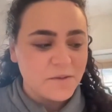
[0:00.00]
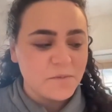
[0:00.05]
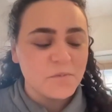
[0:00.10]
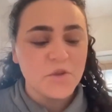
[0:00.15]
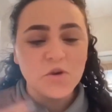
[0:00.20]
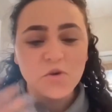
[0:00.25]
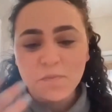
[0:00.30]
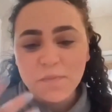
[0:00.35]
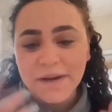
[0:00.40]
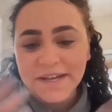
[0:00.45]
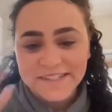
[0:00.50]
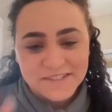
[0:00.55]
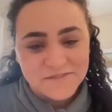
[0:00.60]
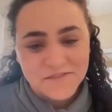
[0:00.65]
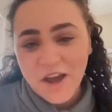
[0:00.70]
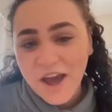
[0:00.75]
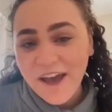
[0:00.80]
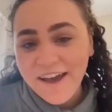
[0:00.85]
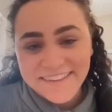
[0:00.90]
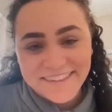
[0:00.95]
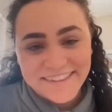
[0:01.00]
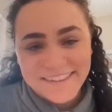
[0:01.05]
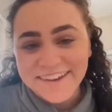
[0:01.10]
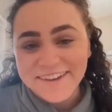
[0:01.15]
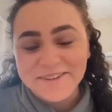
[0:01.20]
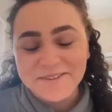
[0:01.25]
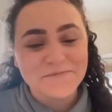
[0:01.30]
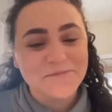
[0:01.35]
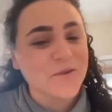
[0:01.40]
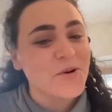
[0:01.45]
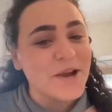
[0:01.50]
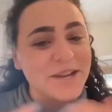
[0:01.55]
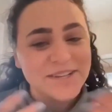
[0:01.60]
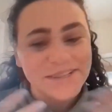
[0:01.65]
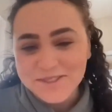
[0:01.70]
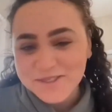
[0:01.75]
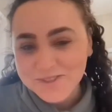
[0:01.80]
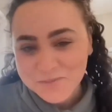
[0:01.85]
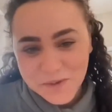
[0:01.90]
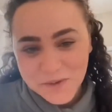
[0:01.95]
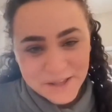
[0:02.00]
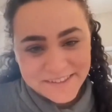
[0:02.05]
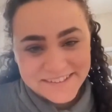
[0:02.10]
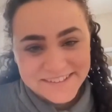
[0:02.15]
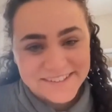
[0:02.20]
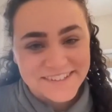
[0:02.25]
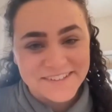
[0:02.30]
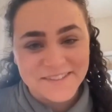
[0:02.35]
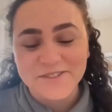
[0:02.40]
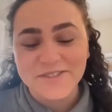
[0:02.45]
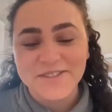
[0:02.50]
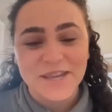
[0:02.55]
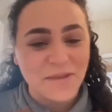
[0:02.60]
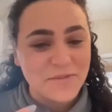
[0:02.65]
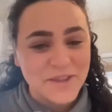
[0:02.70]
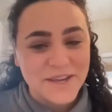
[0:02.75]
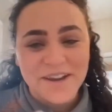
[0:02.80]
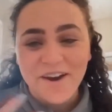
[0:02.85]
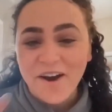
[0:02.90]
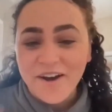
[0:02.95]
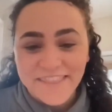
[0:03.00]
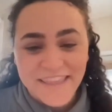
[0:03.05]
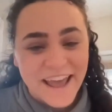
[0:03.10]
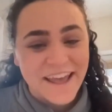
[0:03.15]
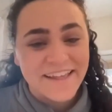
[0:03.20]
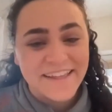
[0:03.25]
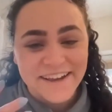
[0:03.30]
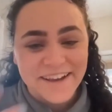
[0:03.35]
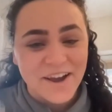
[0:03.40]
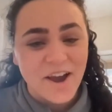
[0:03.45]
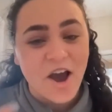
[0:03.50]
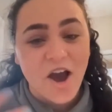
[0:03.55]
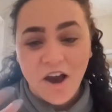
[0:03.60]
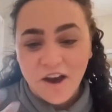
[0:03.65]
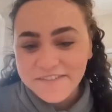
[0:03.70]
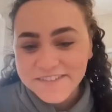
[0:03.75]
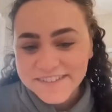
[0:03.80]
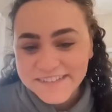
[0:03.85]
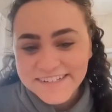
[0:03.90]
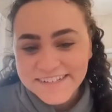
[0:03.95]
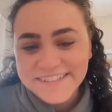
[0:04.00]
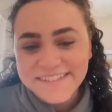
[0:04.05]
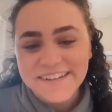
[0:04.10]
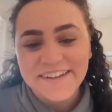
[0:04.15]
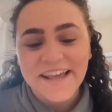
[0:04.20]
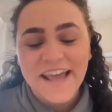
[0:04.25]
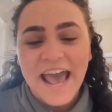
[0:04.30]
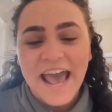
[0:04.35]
you must have gotten like questions about the Steelers game like that like often